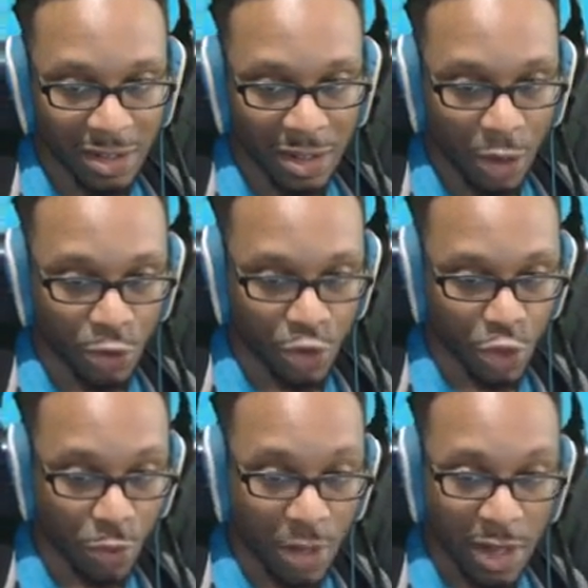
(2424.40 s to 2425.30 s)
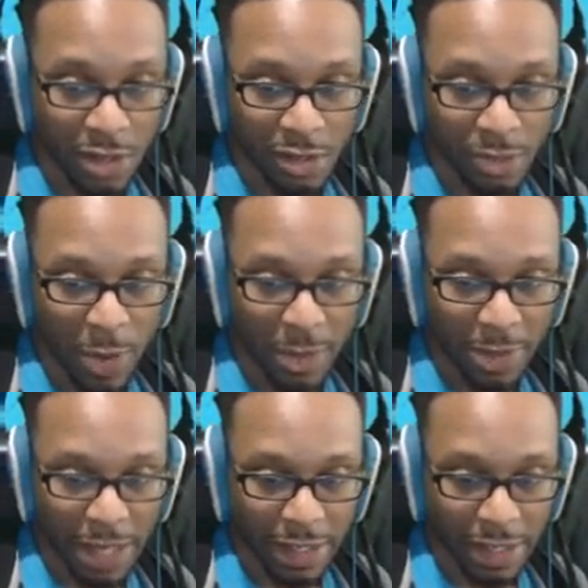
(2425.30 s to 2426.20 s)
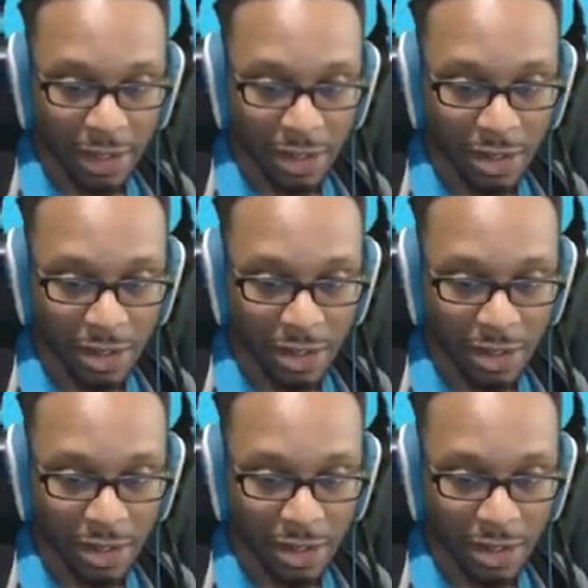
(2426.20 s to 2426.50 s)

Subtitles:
Oh shoot! Spawn blocking!